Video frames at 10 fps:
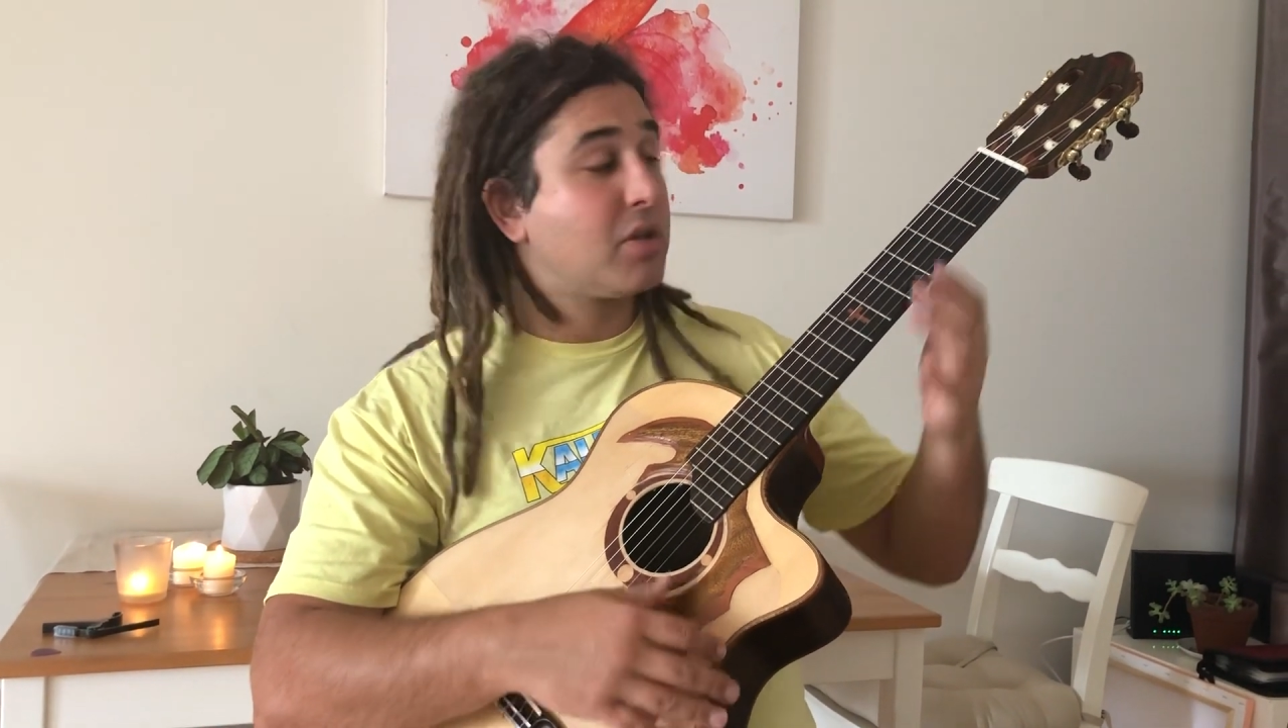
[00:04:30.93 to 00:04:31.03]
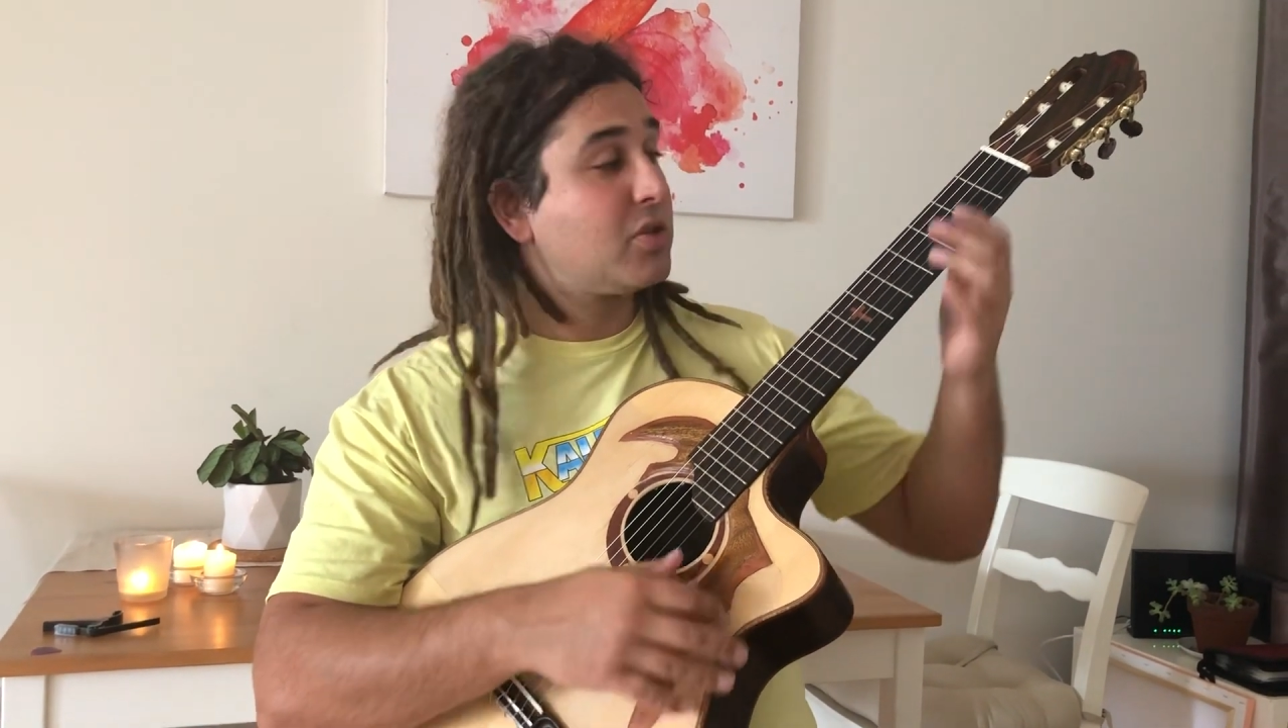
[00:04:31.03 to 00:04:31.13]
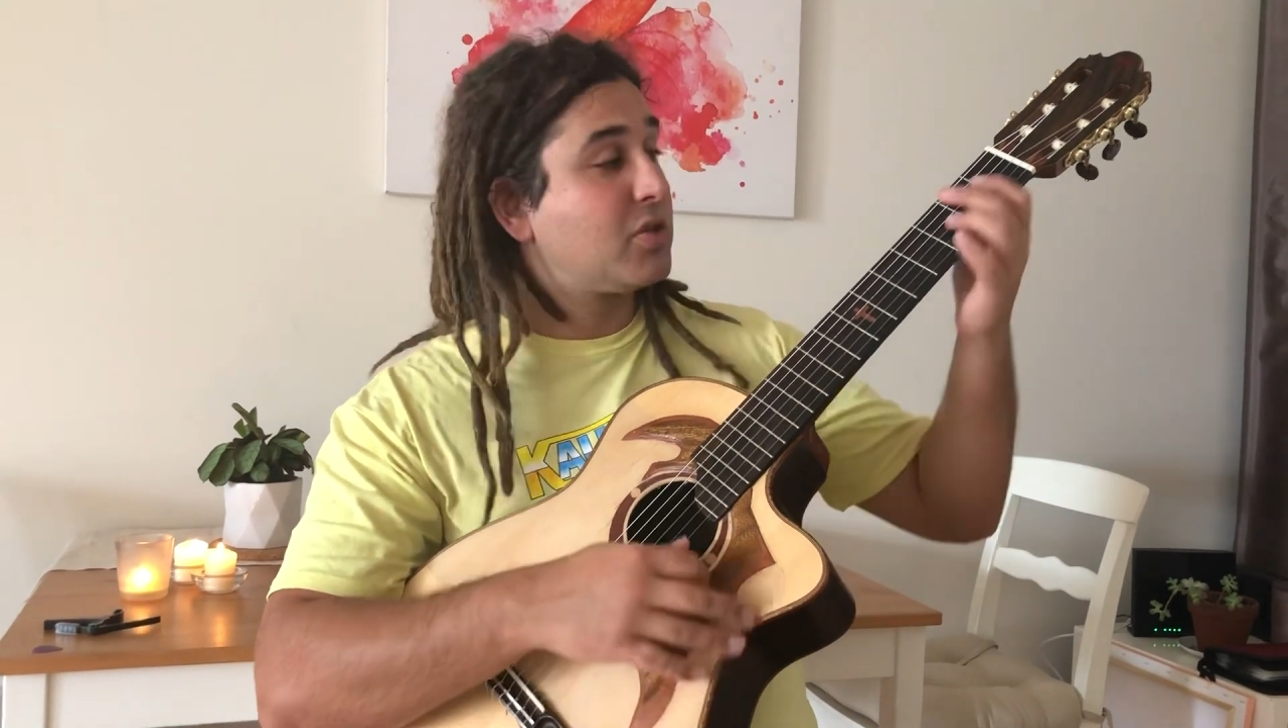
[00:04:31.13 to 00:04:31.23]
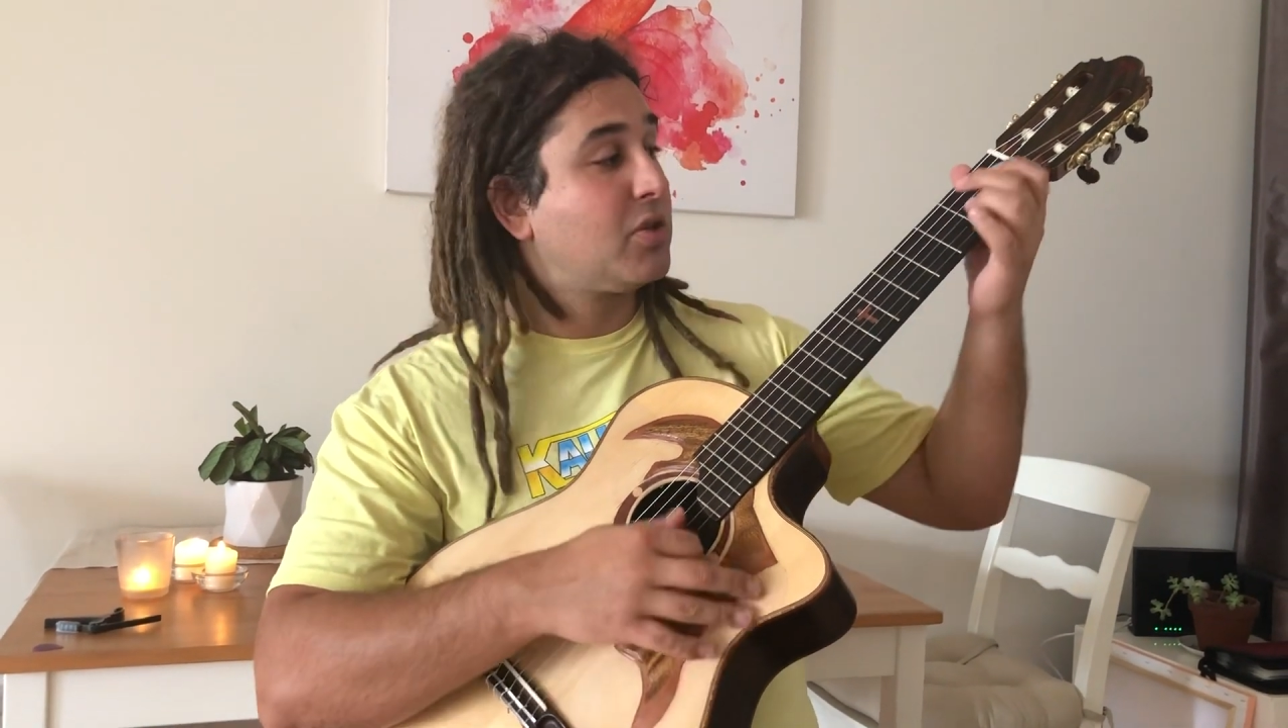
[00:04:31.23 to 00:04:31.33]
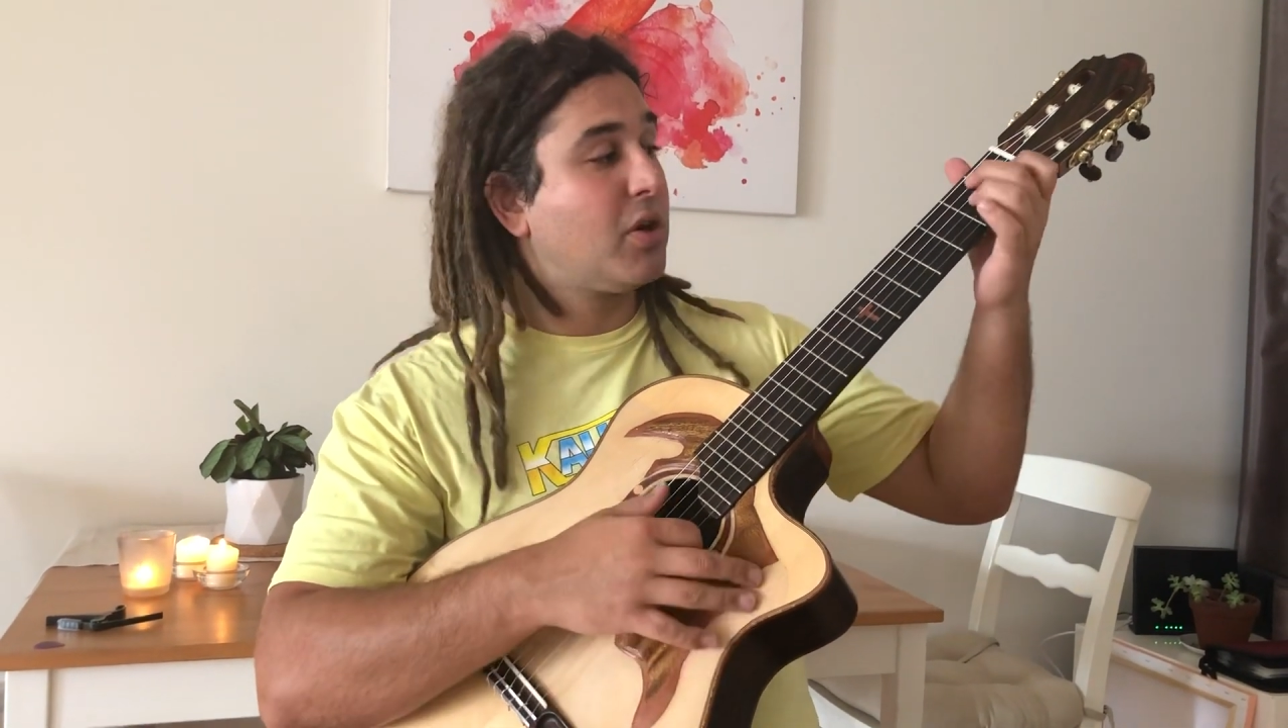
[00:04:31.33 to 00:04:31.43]
those
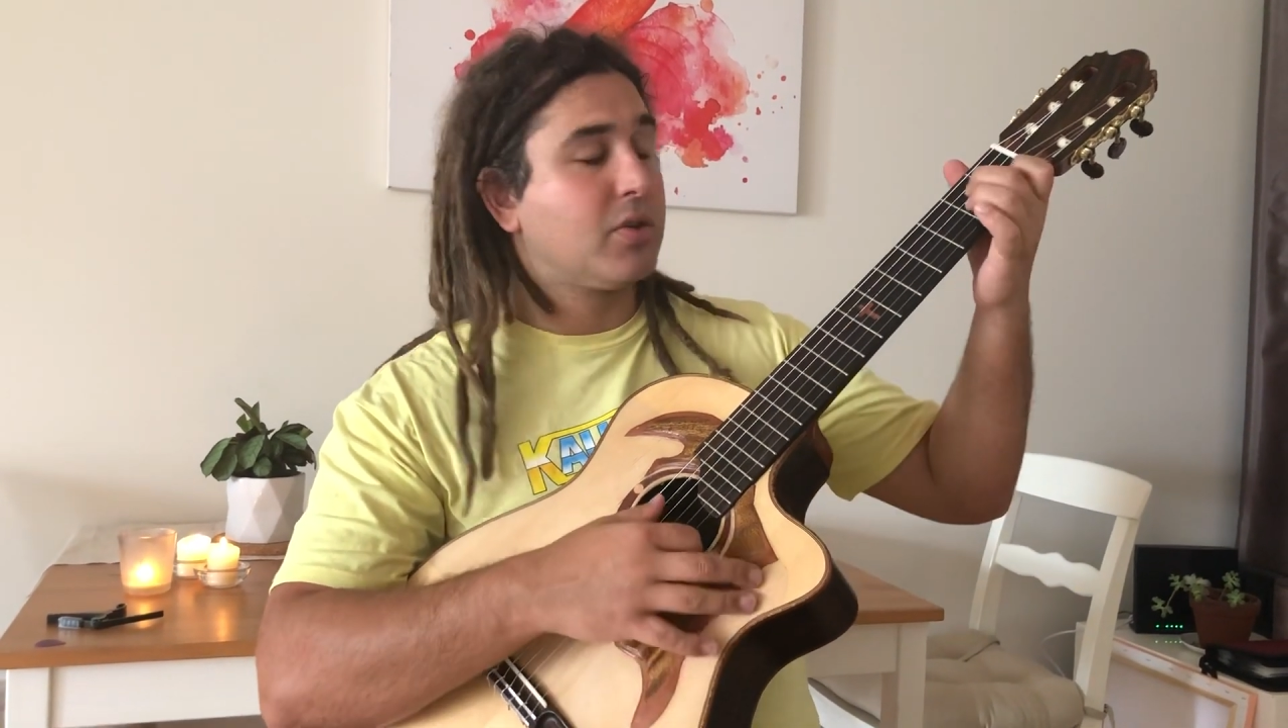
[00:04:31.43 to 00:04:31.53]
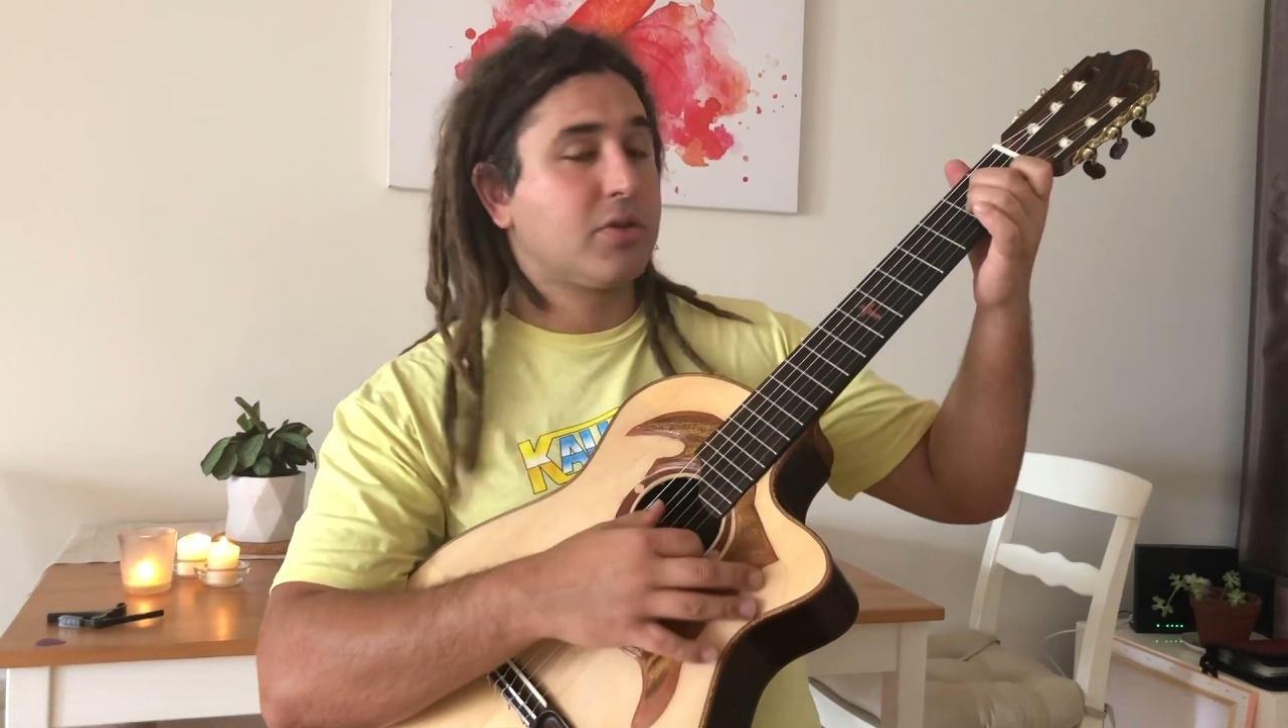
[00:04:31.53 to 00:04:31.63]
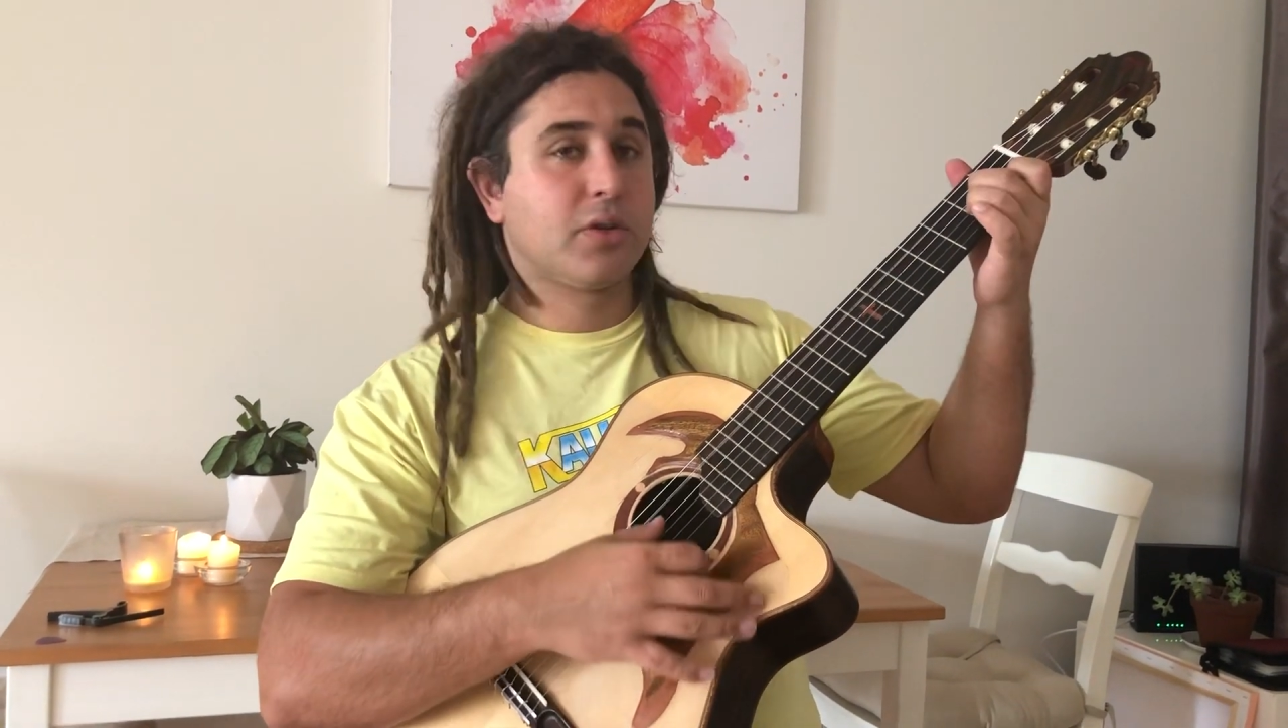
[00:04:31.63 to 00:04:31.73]
two notes.